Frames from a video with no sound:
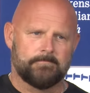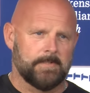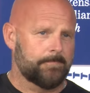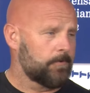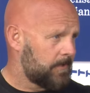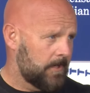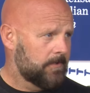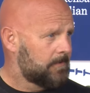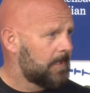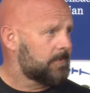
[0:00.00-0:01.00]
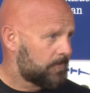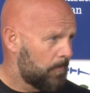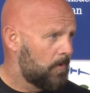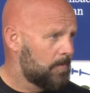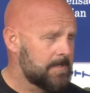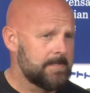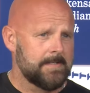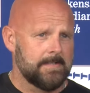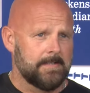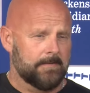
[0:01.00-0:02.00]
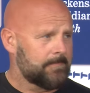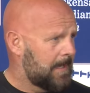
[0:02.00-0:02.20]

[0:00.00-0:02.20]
If they're there, you'd like to throw them. If